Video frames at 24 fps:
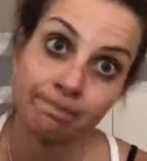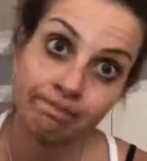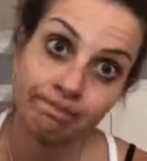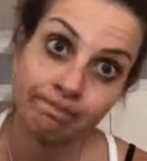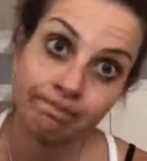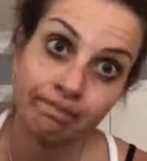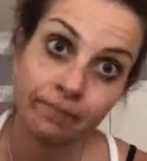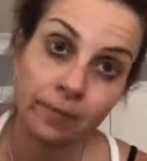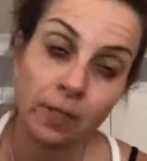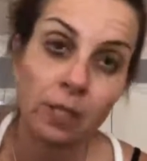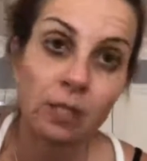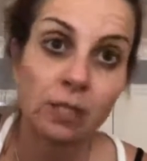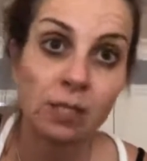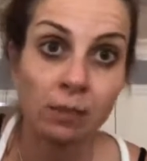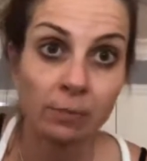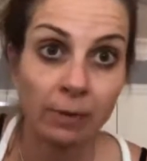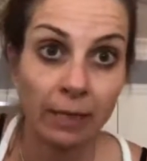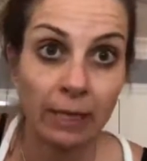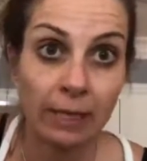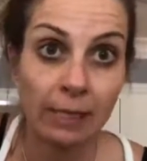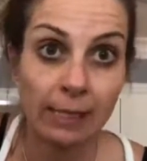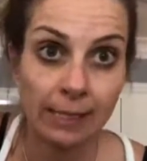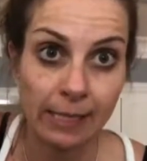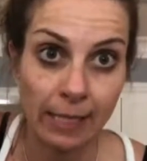He's gonna
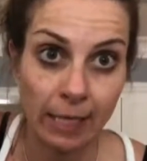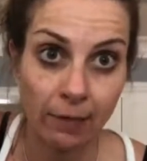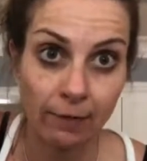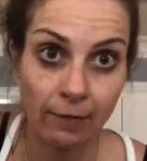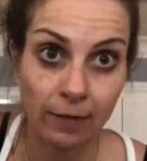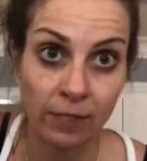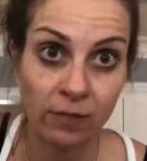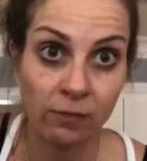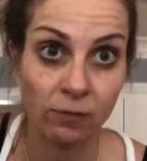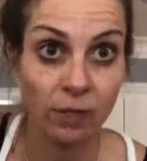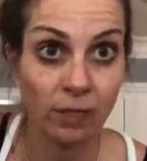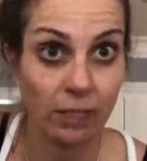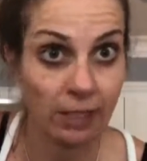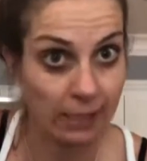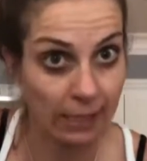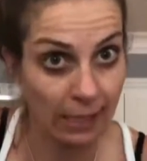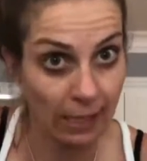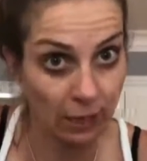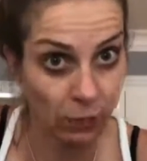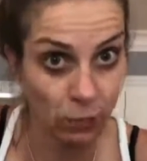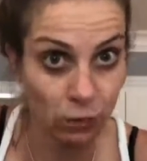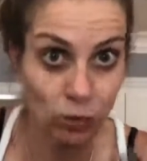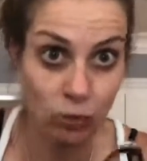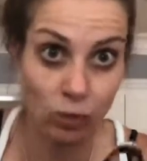make a little sacrifice for me
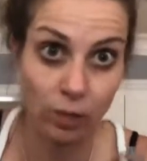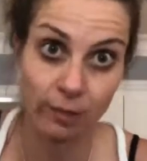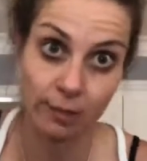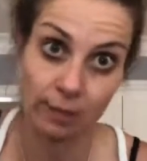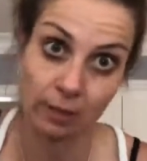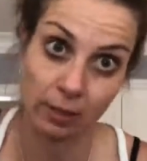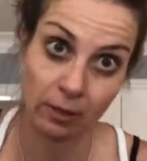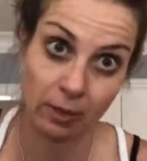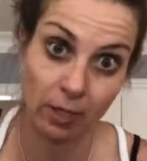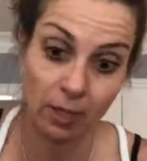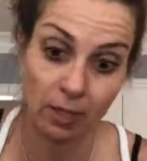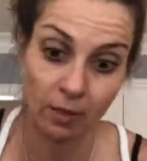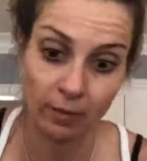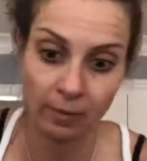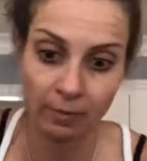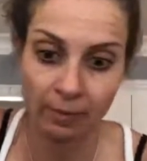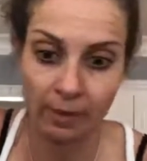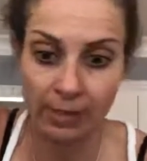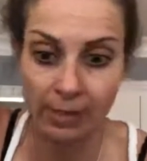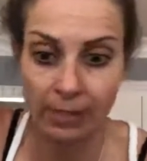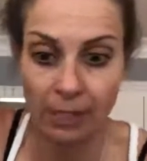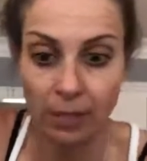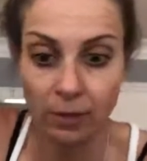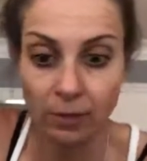because those grapes are gonna end up
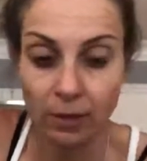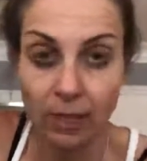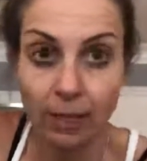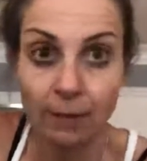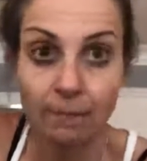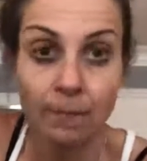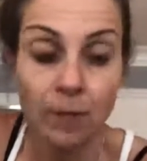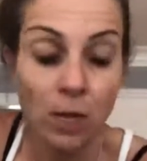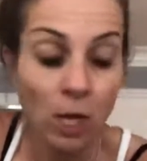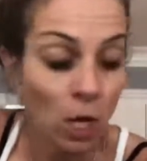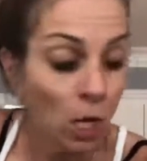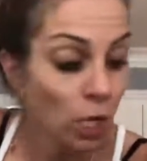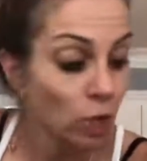in my sangria.